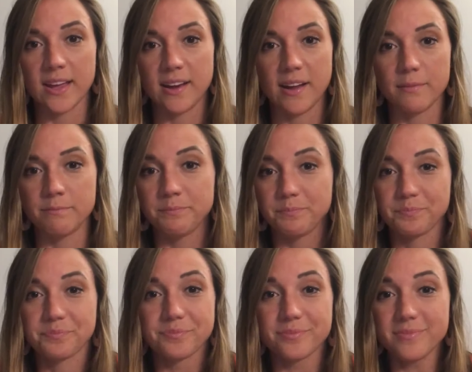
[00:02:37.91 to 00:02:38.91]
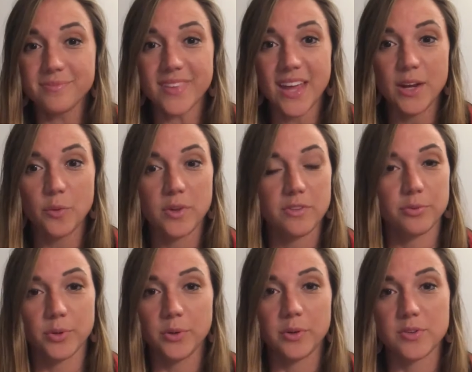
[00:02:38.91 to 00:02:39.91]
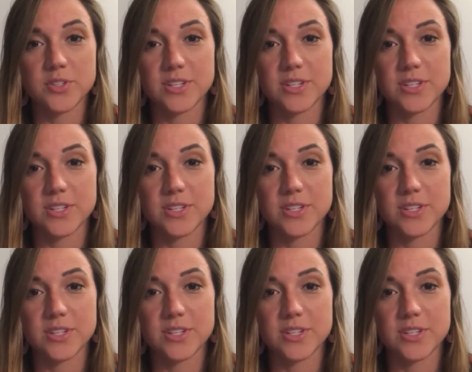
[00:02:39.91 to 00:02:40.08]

And it went through.